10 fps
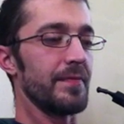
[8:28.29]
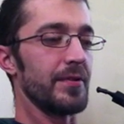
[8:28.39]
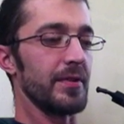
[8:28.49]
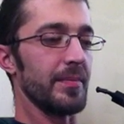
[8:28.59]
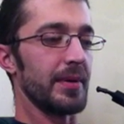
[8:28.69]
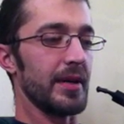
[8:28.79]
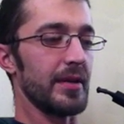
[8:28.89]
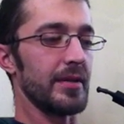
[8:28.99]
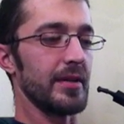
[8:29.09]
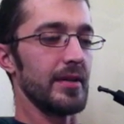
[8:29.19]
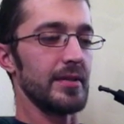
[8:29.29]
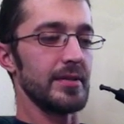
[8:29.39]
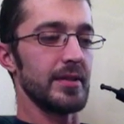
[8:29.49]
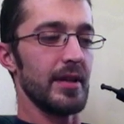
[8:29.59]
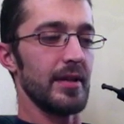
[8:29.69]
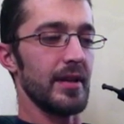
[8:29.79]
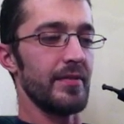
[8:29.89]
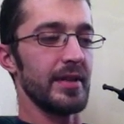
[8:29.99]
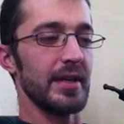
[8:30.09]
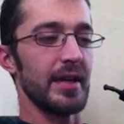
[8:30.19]
for the prayer and
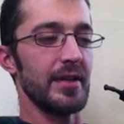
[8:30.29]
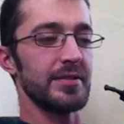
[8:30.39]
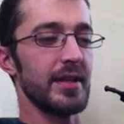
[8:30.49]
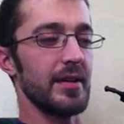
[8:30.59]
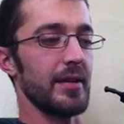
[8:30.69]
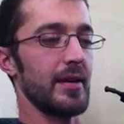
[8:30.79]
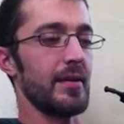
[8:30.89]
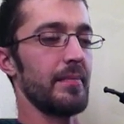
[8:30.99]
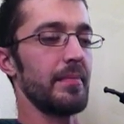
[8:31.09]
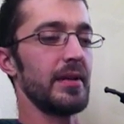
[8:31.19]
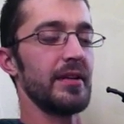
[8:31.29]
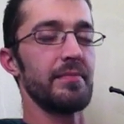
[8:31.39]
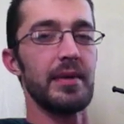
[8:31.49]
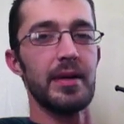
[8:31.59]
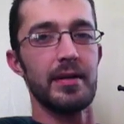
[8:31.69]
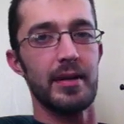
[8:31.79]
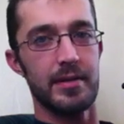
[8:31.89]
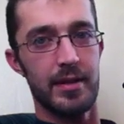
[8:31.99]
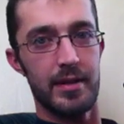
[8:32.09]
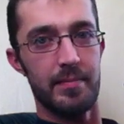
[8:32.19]
everything else, and believe me that
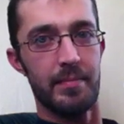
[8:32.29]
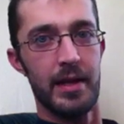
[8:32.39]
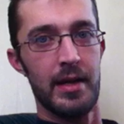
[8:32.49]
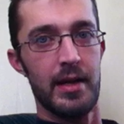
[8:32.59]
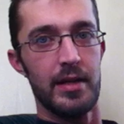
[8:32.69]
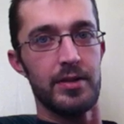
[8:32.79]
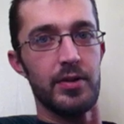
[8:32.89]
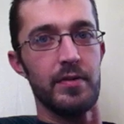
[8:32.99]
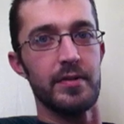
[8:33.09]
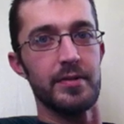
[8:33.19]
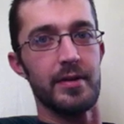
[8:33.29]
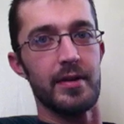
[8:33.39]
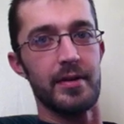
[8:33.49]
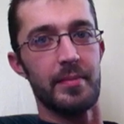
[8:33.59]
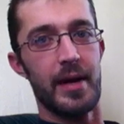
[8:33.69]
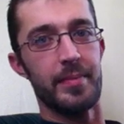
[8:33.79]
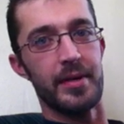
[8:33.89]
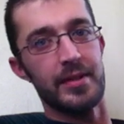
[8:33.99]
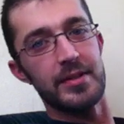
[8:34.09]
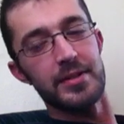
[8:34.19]
the two of you are in my
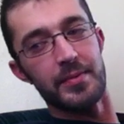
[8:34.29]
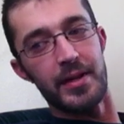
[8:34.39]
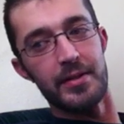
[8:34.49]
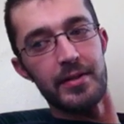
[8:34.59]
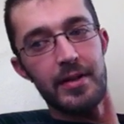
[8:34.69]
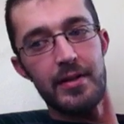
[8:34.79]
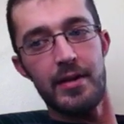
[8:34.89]
prayers as well,